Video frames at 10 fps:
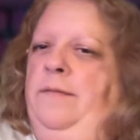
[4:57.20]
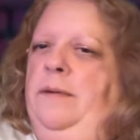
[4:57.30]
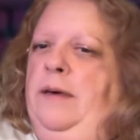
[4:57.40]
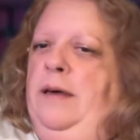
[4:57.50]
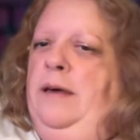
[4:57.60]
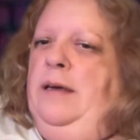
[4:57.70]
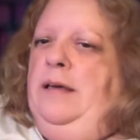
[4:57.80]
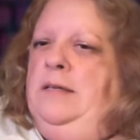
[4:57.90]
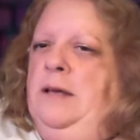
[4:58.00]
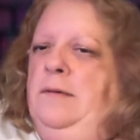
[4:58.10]
I
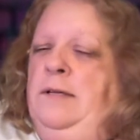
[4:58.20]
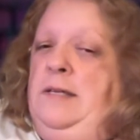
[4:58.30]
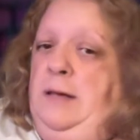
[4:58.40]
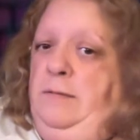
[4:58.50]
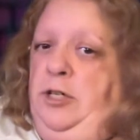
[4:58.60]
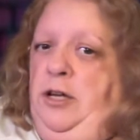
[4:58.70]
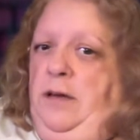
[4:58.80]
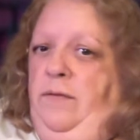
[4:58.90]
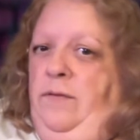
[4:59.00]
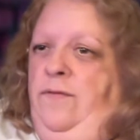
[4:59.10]
got stuck with the same
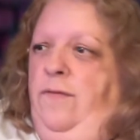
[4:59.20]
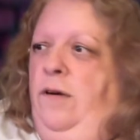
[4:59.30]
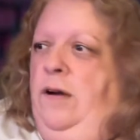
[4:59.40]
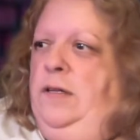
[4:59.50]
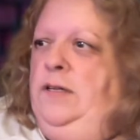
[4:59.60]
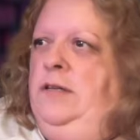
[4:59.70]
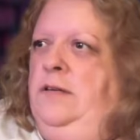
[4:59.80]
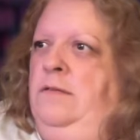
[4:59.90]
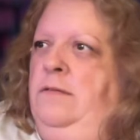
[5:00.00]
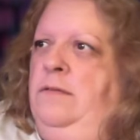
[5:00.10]
shift, 4
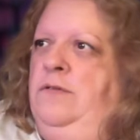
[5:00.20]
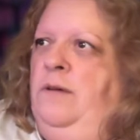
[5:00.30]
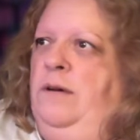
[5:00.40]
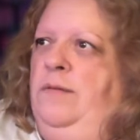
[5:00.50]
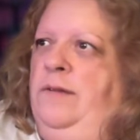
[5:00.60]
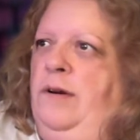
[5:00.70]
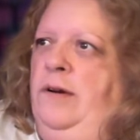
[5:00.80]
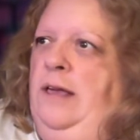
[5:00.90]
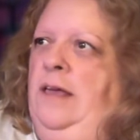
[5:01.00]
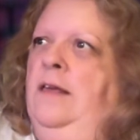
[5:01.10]
to
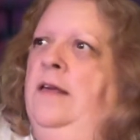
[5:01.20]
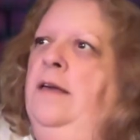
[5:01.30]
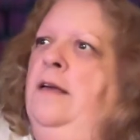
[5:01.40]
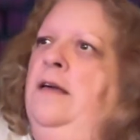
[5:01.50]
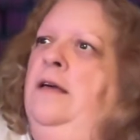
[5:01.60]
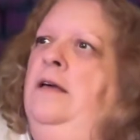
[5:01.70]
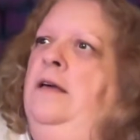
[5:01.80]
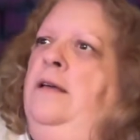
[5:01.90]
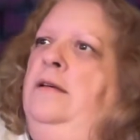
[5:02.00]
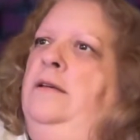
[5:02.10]
12:30.
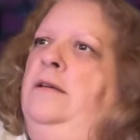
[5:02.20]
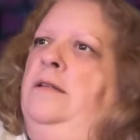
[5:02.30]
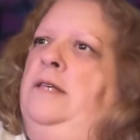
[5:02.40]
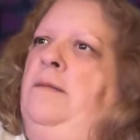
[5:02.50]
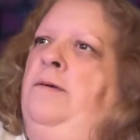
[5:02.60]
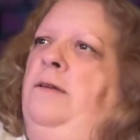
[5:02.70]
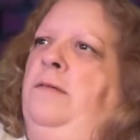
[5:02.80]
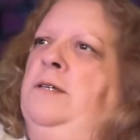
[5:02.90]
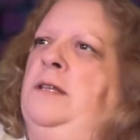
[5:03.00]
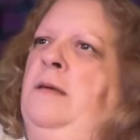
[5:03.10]
And see, part of
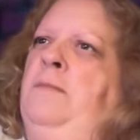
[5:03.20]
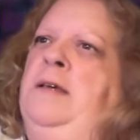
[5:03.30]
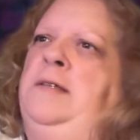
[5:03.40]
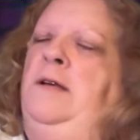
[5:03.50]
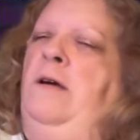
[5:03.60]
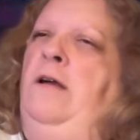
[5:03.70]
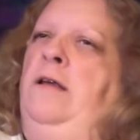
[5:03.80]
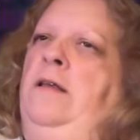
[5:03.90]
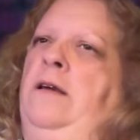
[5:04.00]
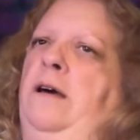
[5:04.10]
the reason they base it
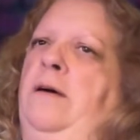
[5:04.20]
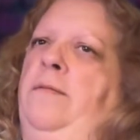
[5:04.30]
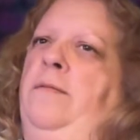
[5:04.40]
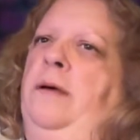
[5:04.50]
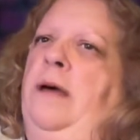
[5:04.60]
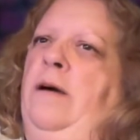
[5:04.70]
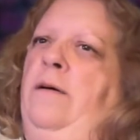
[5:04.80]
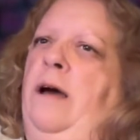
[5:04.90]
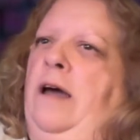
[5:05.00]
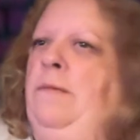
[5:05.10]
on how
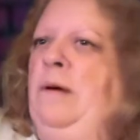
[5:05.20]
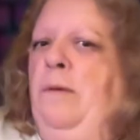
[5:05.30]
high we